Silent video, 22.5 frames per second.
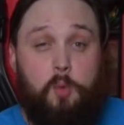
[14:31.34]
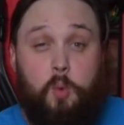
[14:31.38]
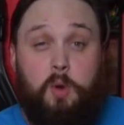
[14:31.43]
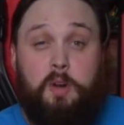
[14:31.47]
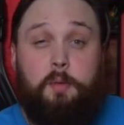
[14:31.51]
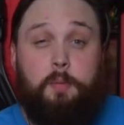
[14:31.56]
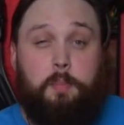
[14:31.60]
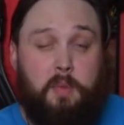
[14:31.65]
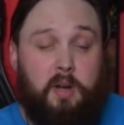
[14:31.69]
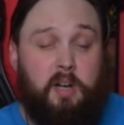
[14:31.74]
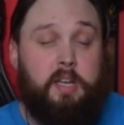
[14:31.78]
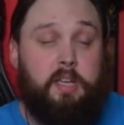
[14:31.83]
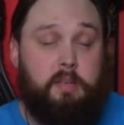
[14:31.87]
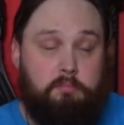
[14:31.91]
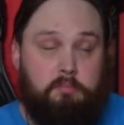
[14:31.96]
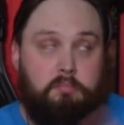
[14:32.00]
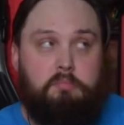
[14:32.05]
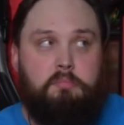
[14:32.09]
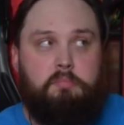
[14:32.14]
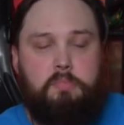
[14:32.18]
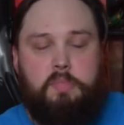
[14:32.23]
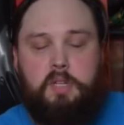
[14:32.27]
one of my
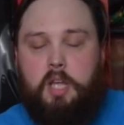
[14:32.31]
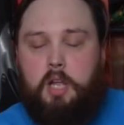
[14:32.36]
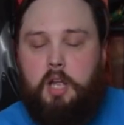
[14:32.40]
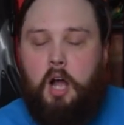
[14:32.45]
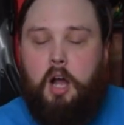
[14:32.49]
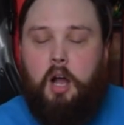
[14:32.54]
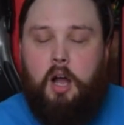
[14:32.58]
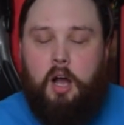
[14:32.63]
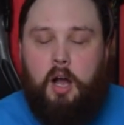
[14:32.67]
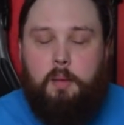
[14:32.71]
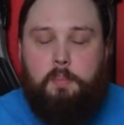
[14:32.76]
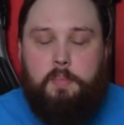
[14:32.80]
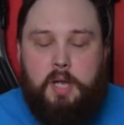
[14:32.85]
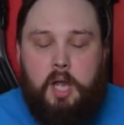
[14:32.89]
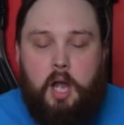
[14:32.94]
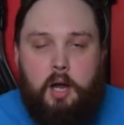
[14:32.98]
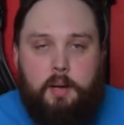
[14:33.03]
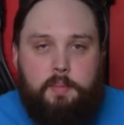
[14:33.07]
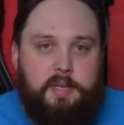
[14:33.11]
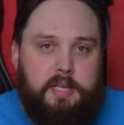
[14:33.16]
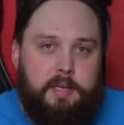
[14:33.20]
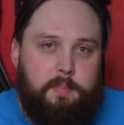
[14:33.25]

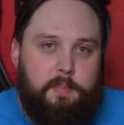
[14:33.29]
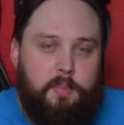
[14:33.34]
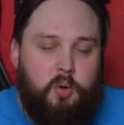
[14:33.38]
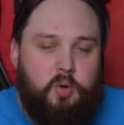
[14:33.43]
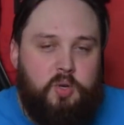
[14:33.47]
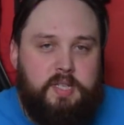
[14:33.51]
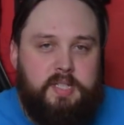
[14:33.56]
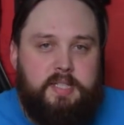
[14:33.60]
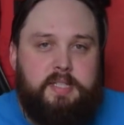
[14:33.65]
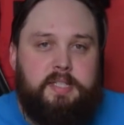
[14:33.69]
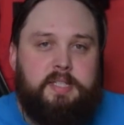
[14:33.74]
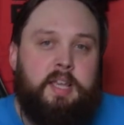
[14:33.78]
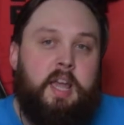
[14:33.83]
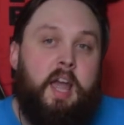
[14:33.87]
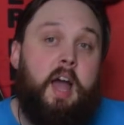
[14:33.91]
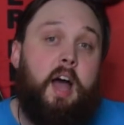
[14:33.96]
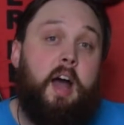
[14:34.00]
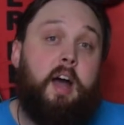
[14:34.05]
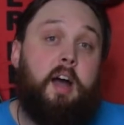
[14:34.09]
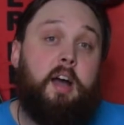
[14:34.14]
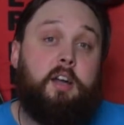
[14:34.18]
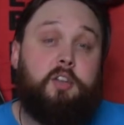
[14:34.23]
upcoming points,
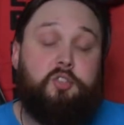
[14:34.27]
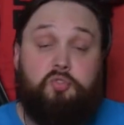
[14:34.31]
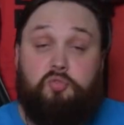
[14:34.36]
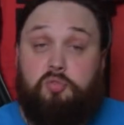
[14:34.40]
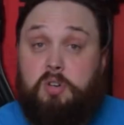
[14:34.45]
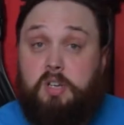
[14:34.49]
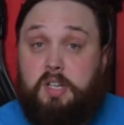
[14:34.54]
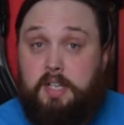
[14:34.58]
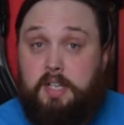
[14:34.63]
dry